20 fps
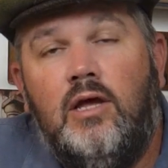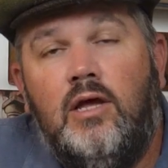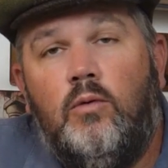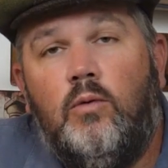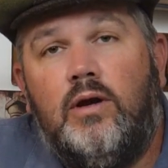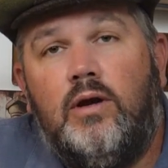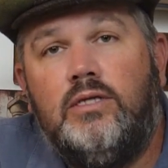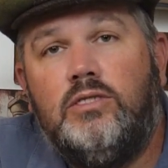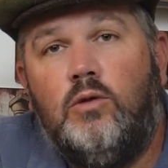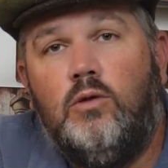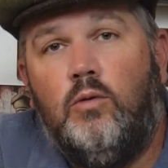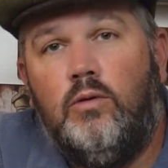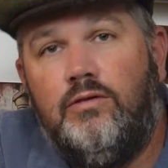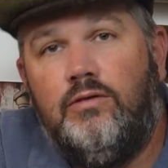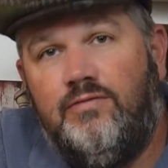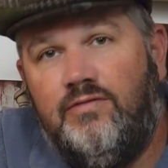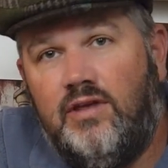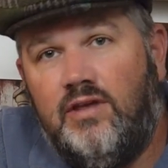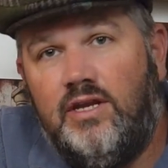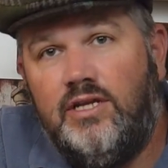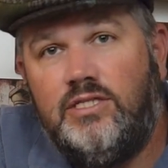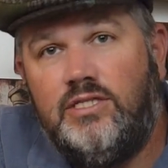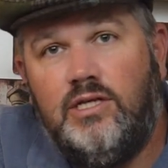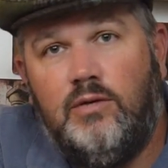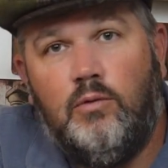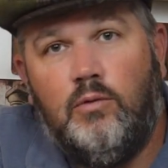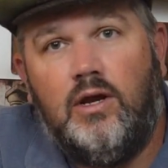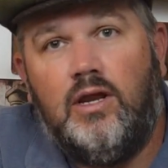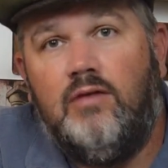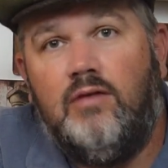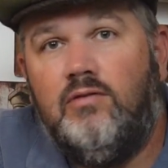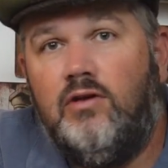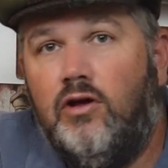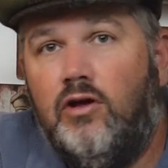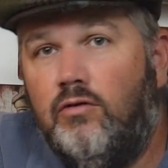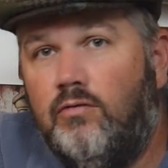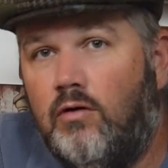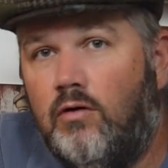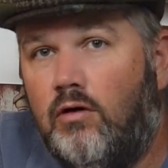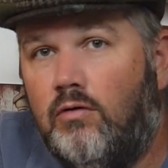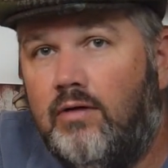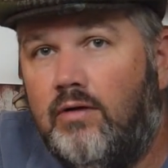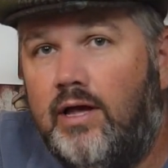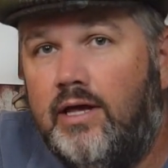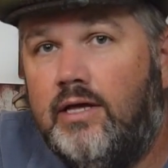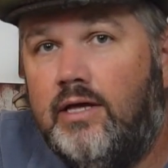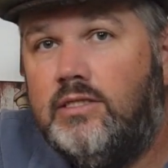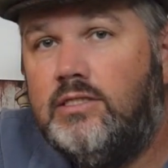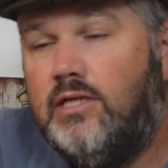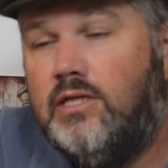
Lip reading: we're going to score the finish, and we're going to give an overall ranking.